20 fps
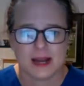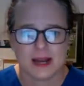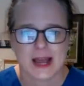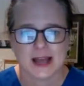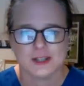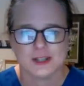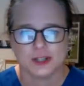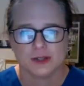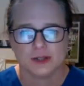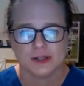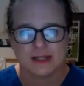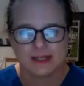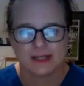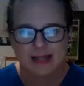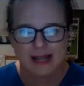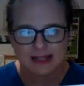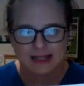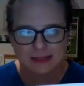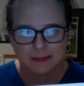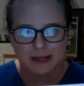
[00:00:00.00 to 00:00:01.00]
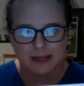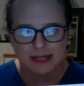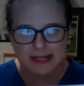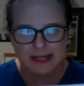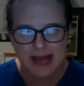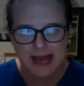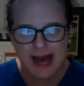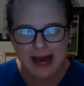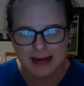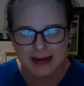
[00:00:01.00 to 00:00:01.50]
your assessment
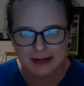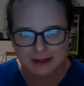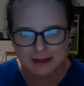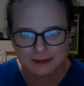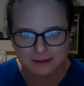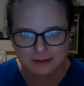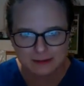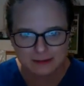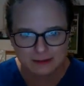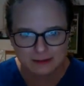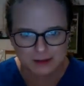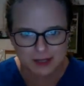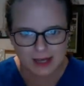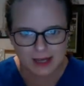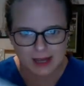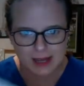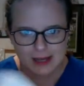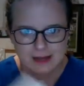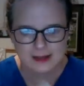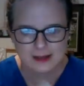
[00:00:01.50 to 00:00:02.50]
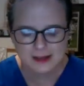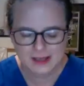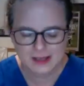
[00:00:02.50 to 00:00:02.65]
data. Okay.